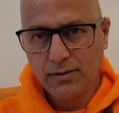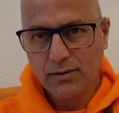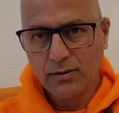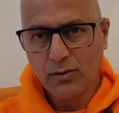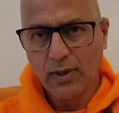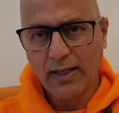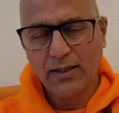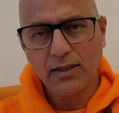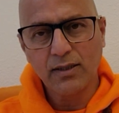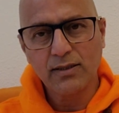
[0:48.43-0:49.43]
who
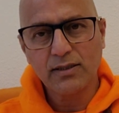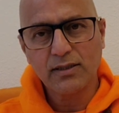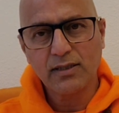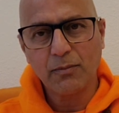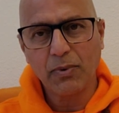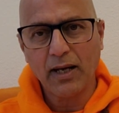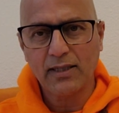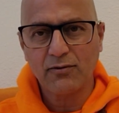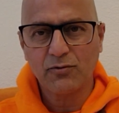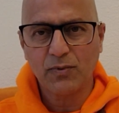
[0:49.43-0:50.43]
enters the
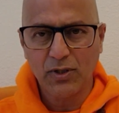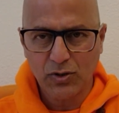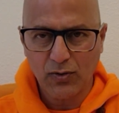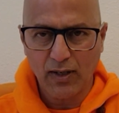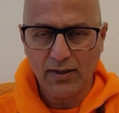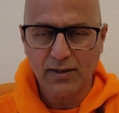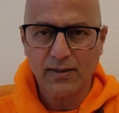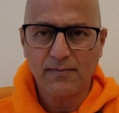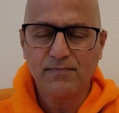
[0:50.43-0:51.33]
path of spirituality.